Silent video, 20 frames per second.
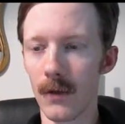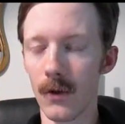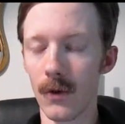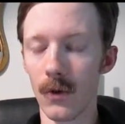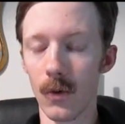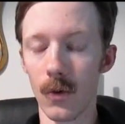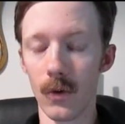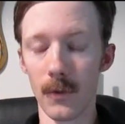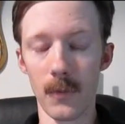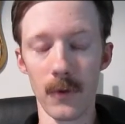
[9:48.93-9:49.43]

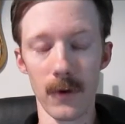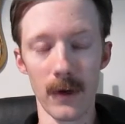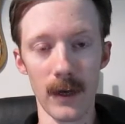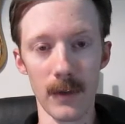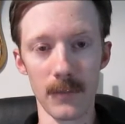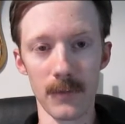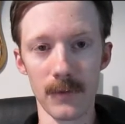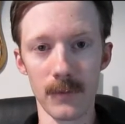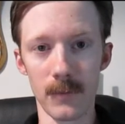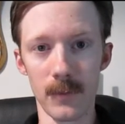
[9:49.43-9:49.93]
Or
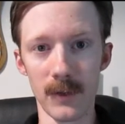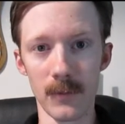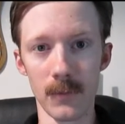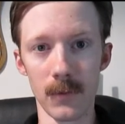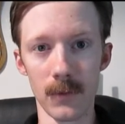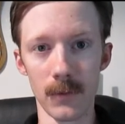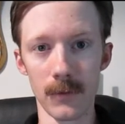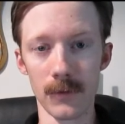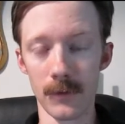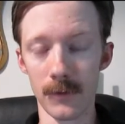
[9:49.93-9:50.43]
perhaps
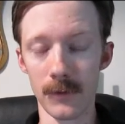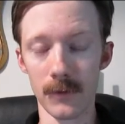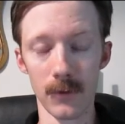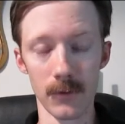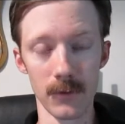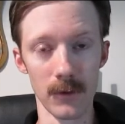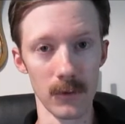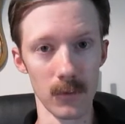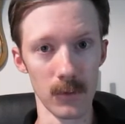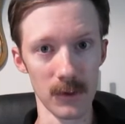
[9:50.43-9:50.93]
people just don't
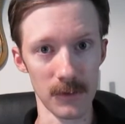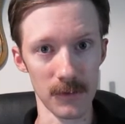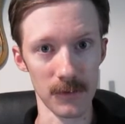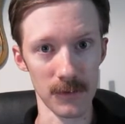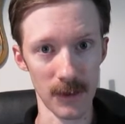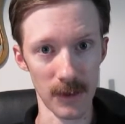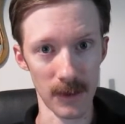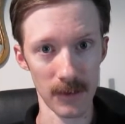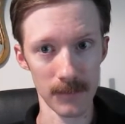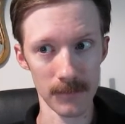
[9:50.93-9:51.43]
know what to say.